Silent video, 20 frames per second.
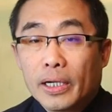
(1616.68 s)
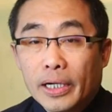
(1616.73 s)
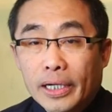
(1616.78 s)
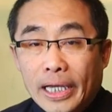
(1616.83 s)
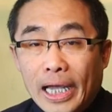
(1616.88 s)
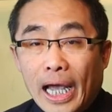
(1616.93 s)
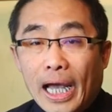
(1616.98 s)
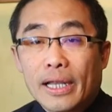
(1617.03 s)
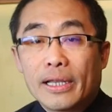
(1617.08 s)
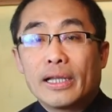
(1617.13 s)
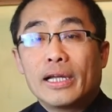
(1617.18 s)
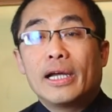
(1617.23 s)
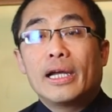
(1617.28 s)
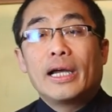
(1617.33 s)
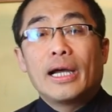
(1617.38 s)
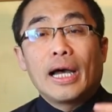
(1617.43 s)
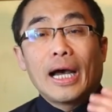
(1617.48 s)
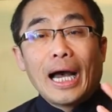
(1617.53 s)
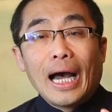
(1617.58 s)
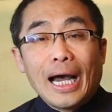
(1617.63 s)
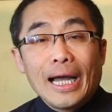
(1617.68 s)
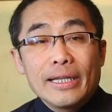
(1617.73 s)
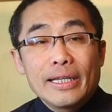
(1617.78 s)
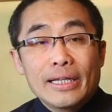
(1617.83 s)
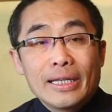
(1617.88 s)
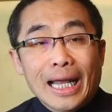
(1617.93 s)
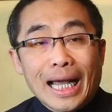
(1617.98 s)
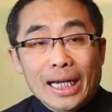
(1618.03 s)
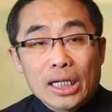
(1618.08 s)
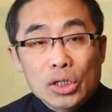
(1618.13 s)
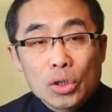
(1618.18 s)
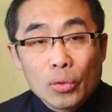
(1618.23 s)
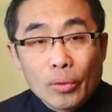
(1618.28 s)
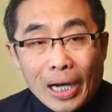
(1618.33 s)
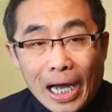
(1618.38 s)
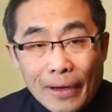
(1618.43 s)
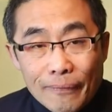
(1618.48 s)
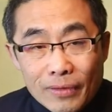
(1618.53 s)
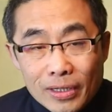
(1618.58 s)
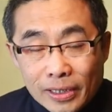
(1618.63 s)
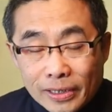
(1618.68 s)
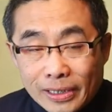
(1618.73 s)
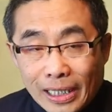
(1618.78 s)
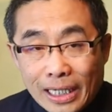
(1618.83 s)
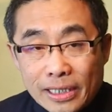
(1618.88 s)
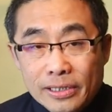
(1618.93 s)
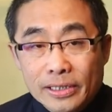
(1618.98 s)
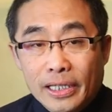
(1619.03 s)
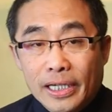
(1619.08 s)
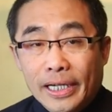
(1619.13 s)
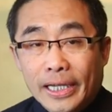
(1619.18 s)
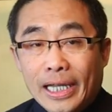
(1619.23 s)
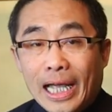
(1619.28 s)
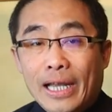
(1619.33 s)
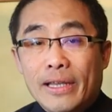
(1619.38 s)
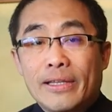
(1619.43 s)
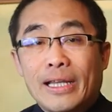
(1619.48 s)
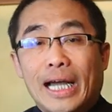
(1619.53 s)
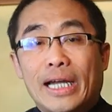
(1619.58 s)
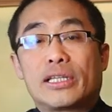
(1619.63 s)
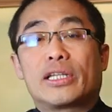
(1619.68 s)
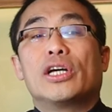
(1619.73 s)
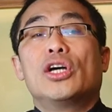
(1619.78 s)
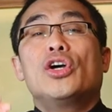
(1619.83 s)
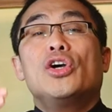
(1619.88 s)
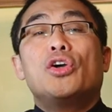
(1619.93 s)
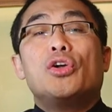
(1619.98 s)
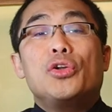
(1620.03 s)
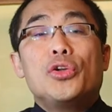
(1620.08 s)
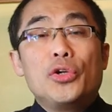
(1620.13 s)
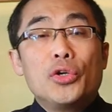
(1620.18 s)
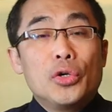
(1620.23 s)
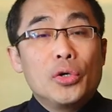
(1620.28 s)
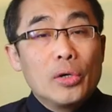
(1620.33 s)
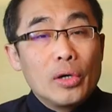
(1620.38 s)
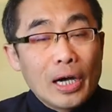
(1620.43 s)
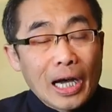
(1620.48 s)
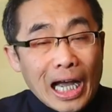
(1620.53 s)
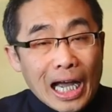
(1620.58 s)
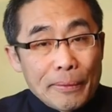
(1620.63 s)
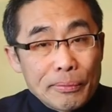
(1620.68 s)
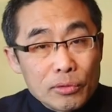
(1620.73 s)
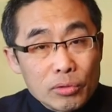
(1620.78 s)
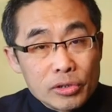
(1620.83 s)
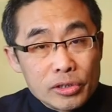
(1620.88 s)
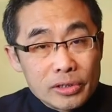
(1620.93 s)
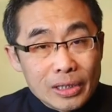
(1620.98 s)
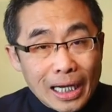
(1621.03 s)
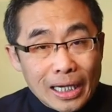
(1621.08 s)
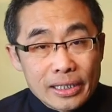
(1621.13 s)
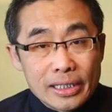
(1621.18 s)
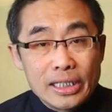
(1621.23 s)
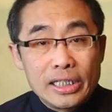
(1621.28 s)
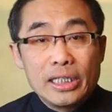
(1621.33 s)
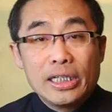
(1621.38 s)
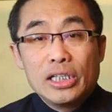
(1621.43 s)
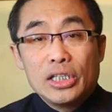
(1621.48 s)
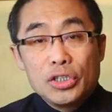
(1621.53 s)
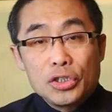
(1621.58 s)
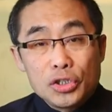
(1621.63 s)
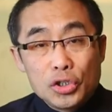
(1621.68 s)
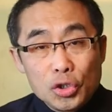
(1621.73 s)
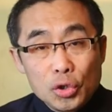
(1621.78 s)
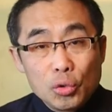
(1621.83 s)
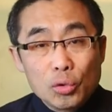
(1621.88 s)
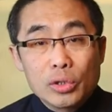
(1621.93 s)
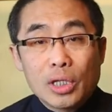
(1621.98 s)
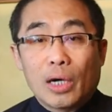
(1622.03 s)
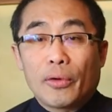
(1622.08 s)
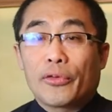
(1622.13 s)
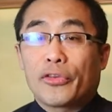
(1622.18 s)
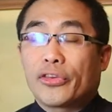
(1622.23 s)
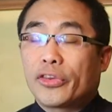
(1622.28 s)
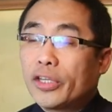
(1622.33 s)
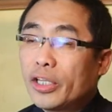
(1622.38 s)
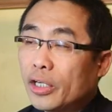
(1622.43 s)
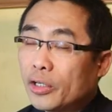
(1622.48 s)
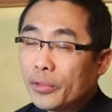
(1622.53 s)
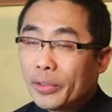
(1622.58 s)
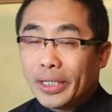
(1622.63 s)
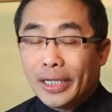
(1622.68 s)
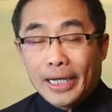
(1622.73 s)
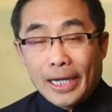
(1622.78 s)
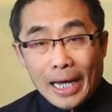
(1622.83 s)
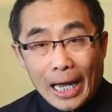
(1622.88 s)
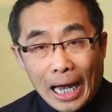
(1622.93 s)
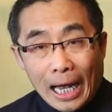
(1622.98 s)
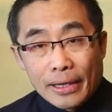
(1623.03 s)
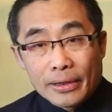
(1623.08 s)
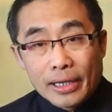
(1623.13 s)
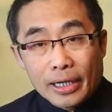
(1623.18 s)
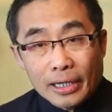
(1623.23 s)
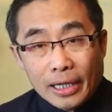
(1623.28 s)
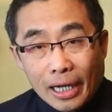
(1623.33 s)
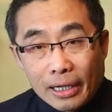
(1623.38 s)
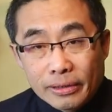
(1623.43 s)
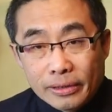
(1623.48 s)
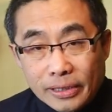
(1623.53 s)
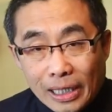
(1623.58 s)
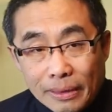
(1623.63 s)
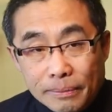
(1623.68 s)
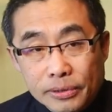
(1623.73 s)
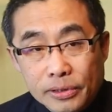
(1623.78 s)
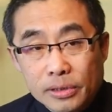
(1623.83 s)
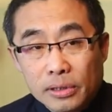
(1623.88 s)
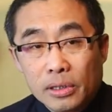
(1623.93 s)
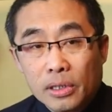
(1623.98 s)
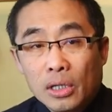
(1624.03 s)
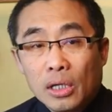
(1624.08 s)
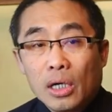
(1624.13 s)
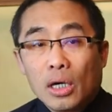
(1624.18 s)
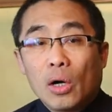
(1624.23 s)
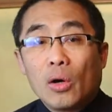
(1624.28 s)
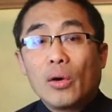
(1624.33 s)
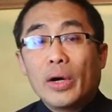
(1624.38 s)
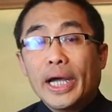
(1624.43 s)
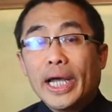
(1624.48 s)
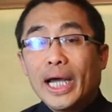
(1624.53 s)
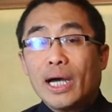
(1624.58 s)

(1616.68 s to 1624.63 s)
Again, I'd like to emphasize again that you have to study Xiu Dao theory and the concepts, or